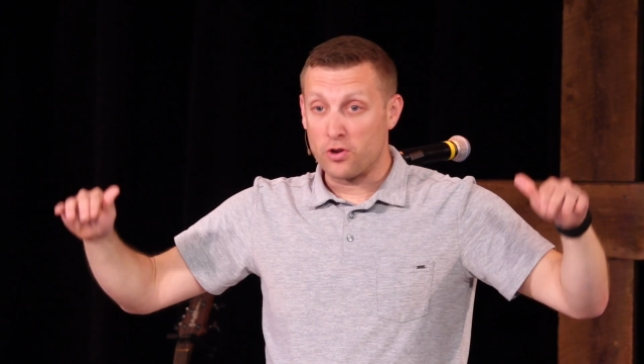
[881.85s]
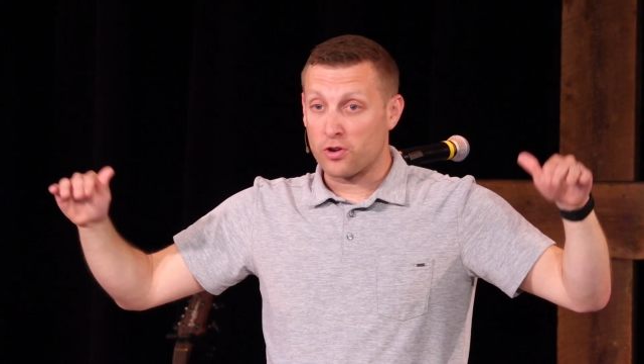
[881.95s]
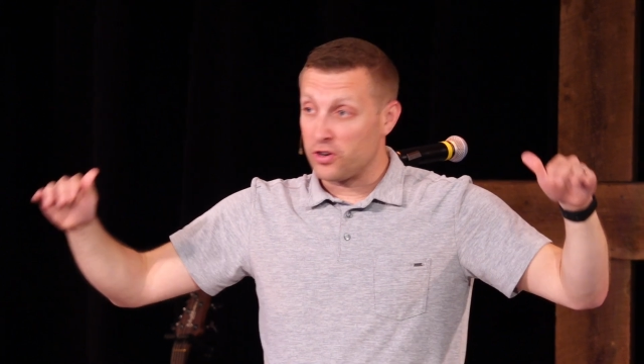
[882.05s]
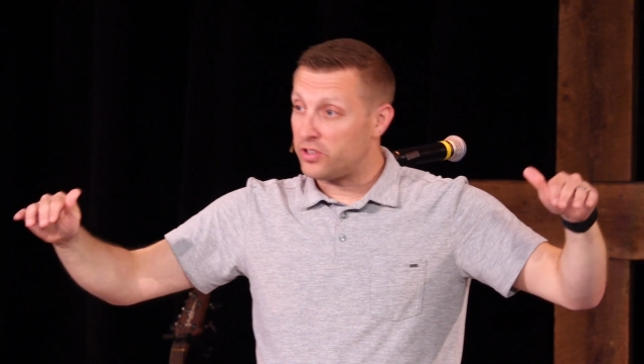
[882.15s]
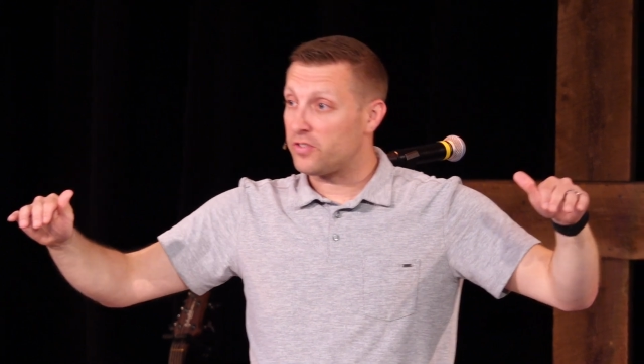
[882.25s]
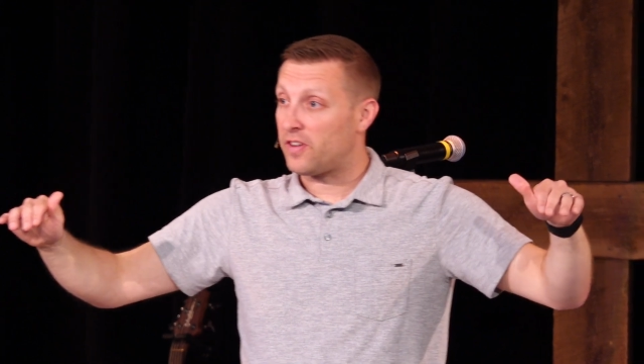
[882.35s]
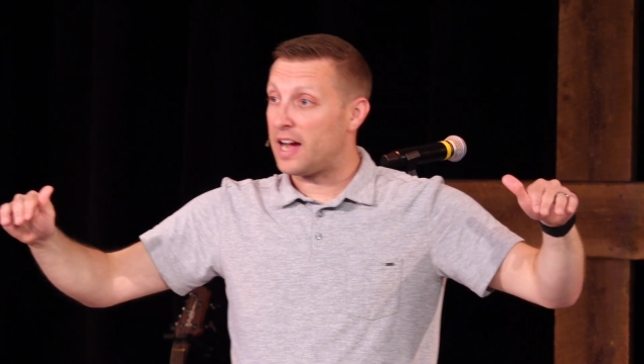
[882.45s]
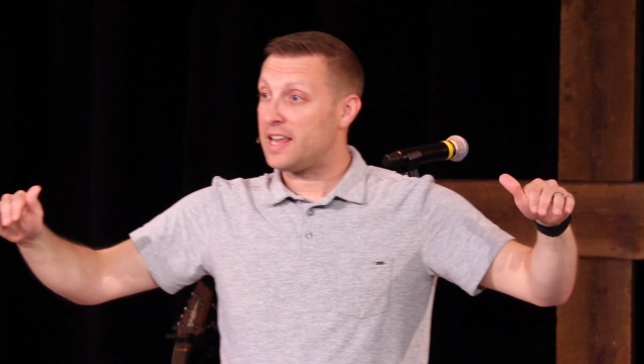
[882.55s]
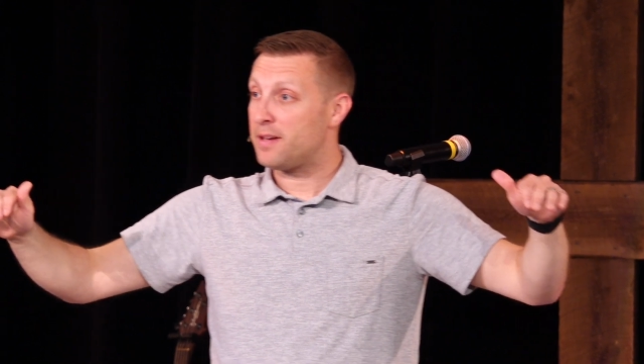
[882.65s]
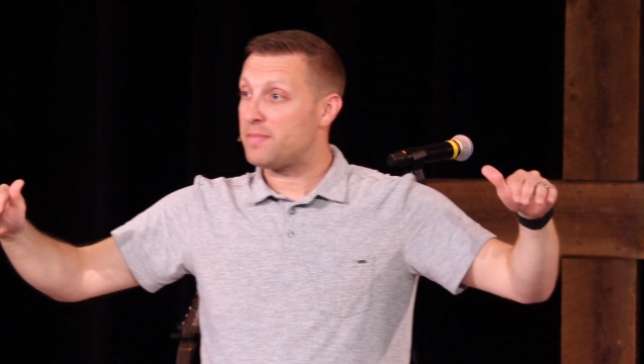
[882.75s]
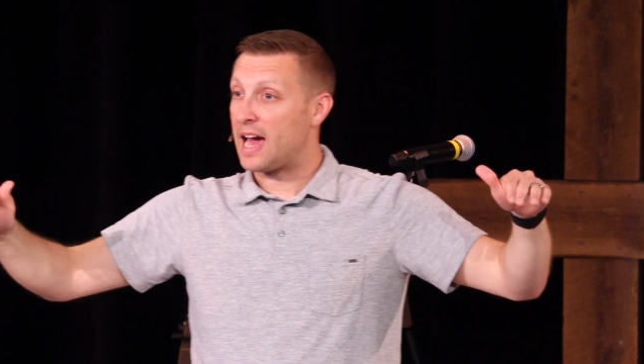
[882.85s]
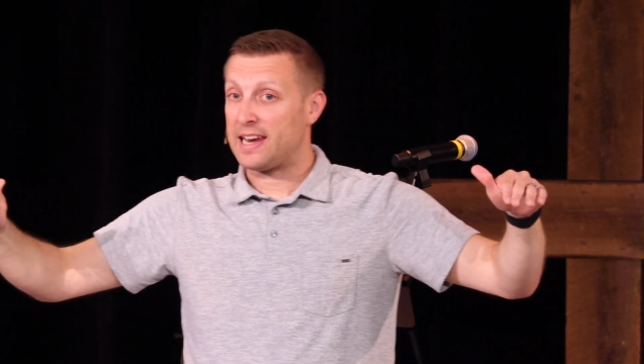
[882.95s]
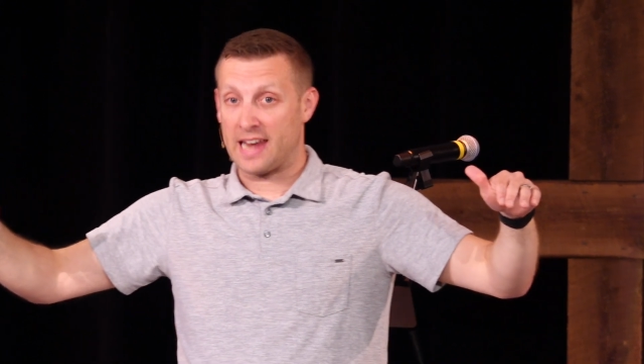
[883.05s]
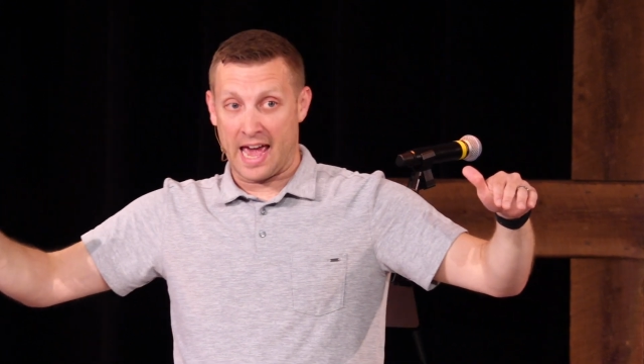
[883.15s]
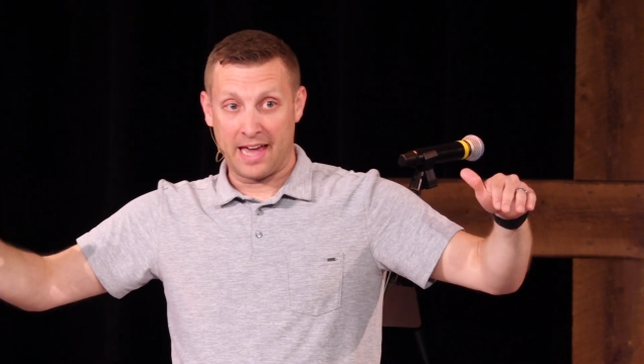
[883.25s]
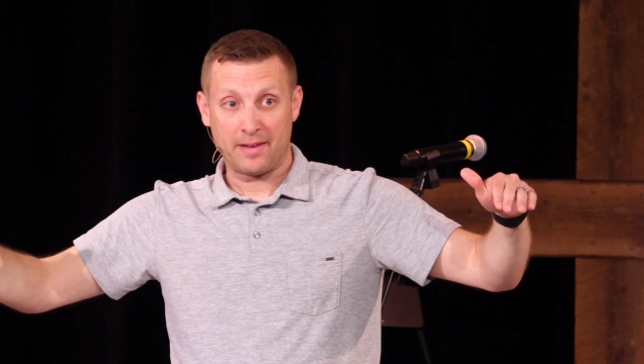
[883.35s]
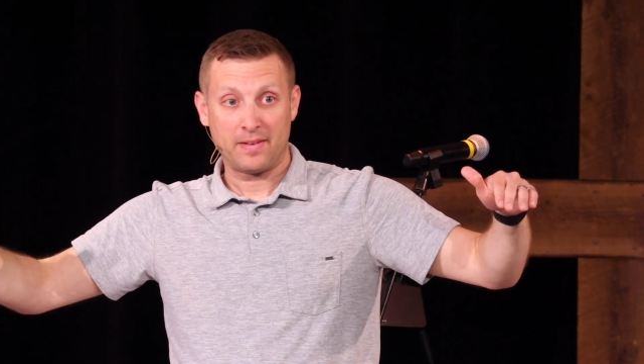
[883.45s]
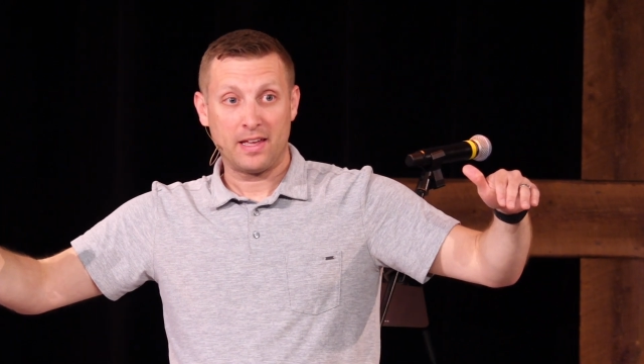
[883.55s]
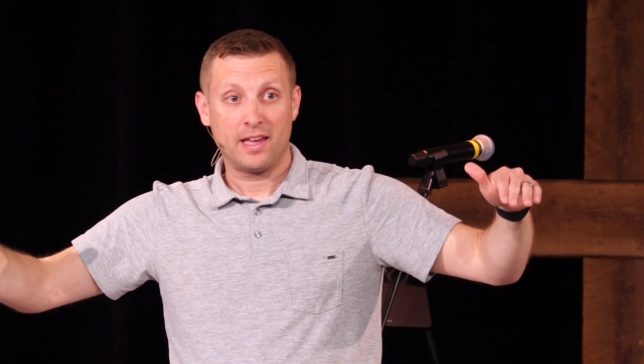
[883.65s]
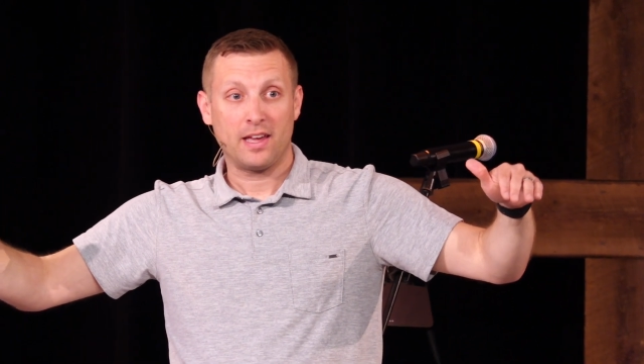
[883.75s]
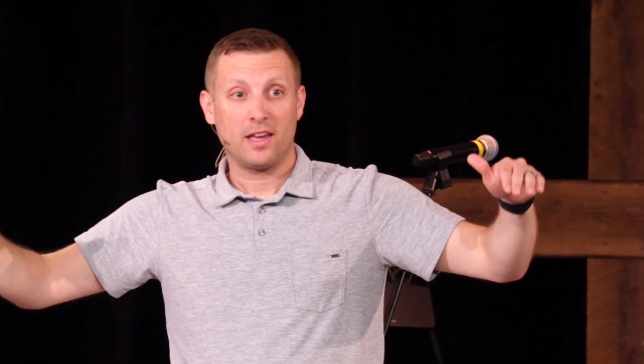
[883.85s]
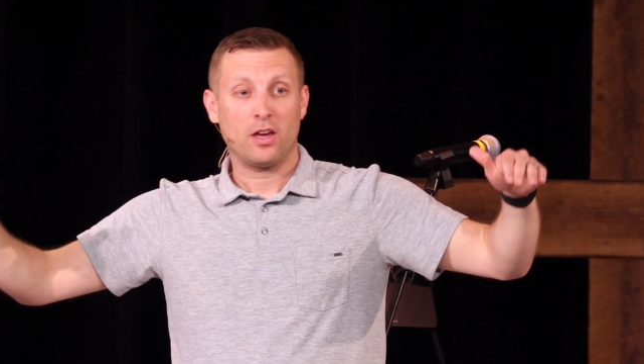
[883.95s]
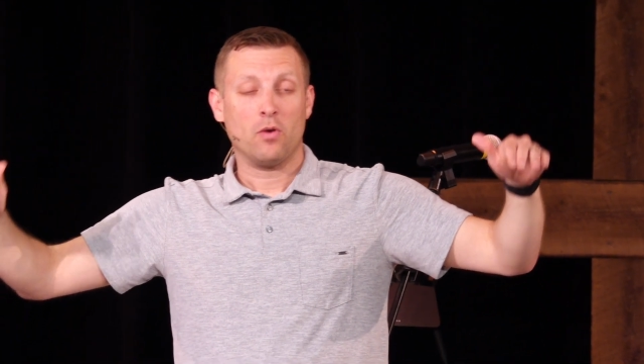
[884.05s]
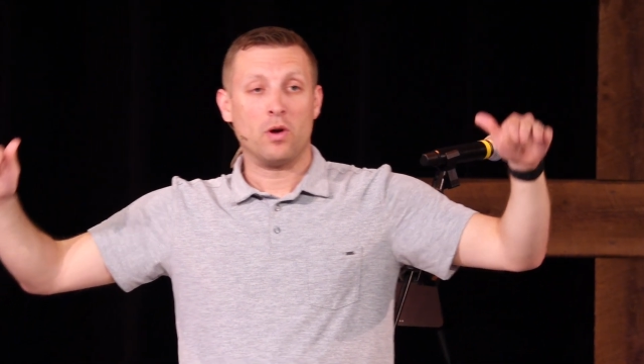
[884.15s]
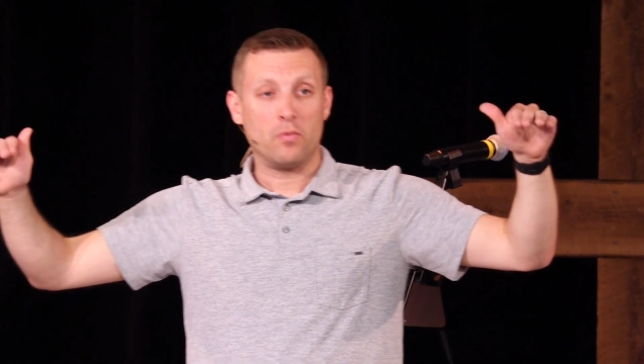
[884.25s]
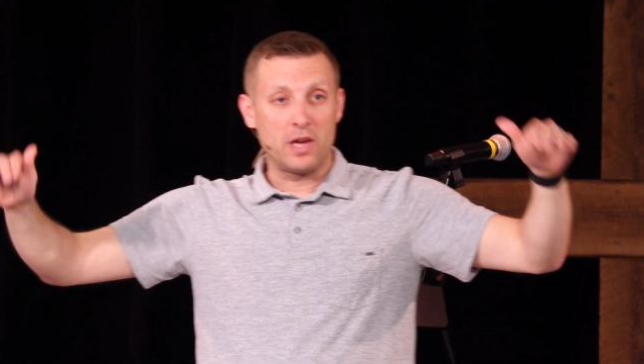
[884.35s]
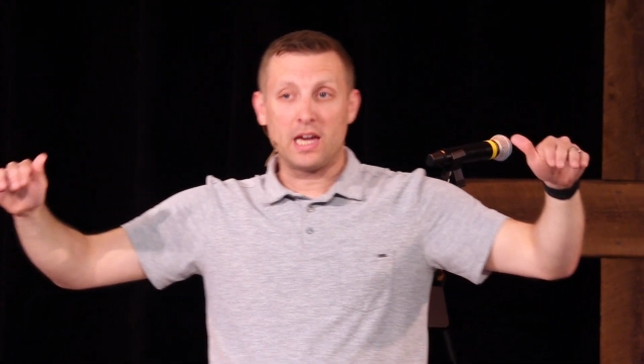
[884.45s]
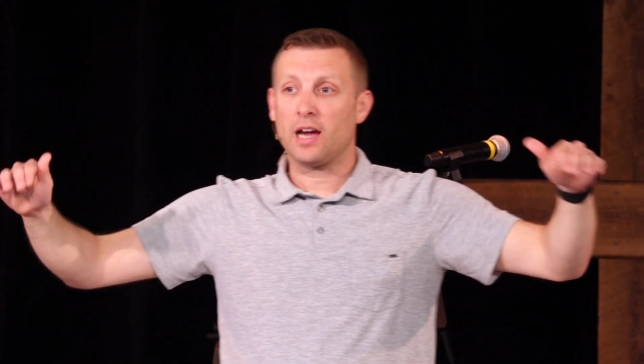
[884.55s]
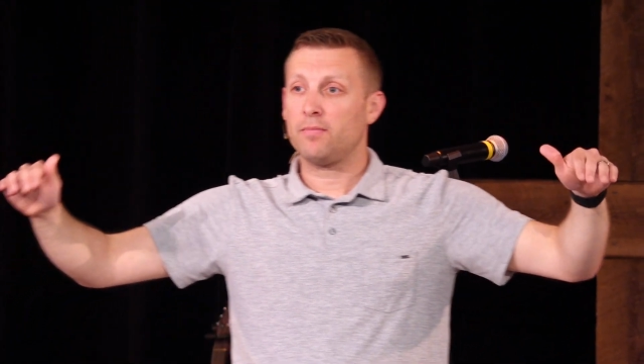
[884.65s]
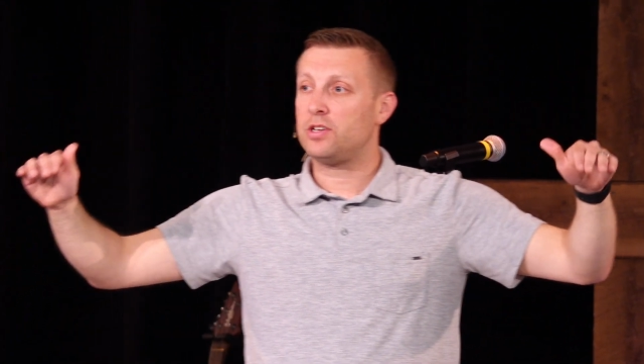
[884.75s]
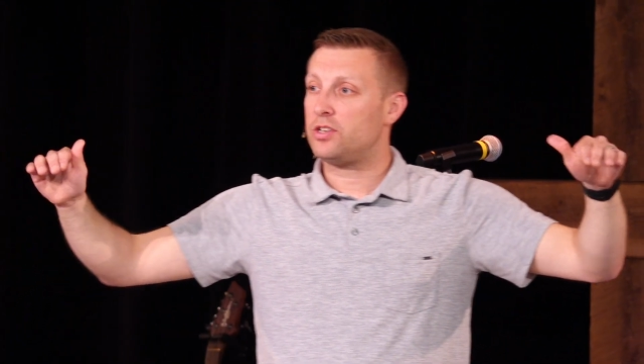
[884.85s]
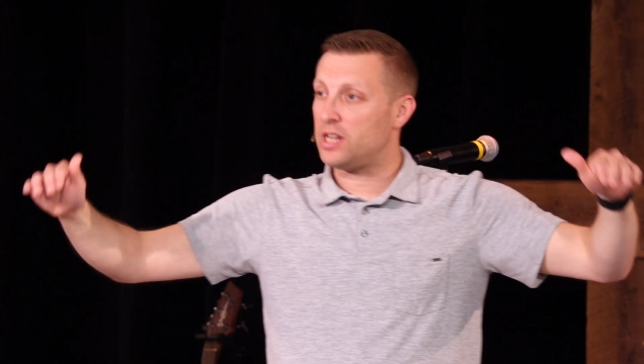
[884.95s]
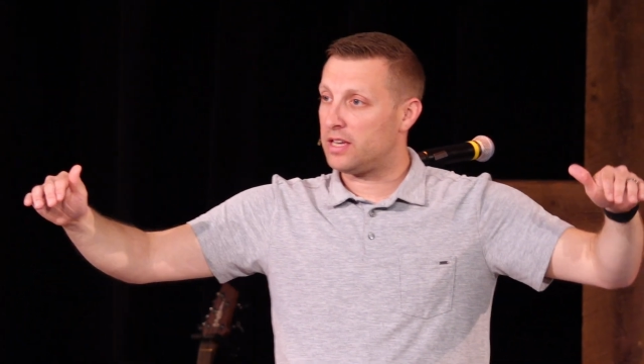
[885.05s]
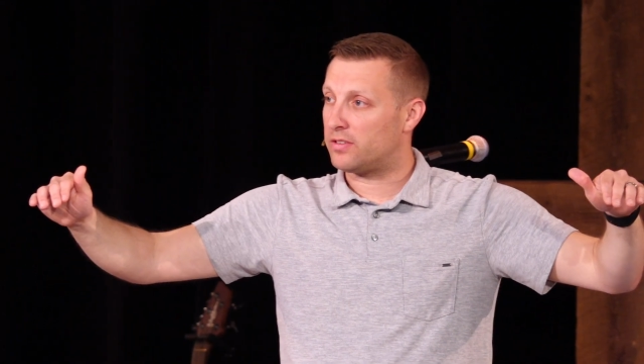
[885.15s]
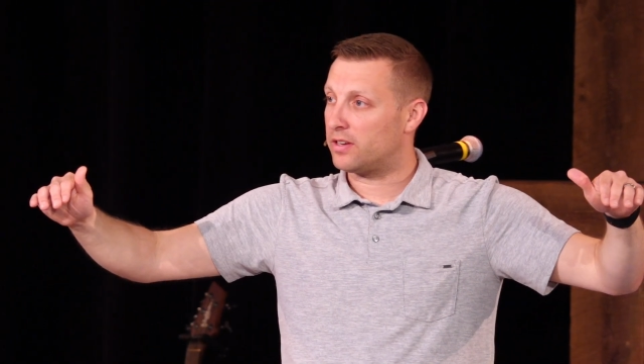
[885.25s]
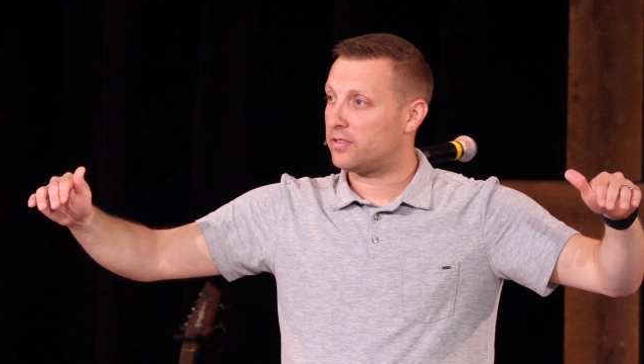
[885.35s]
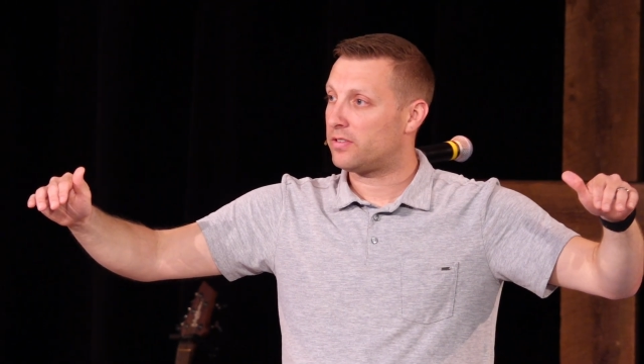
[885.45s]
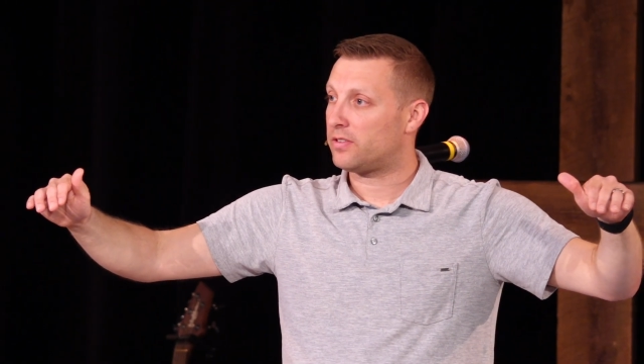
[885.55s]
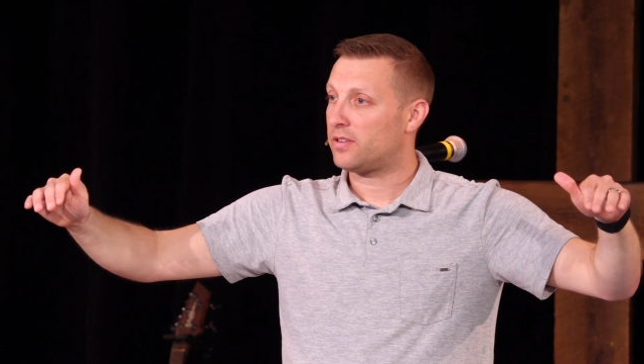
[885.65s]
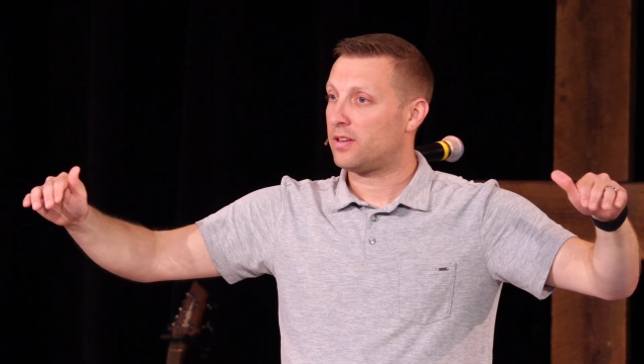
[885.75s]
who crucified him that day, when we come to Jesus,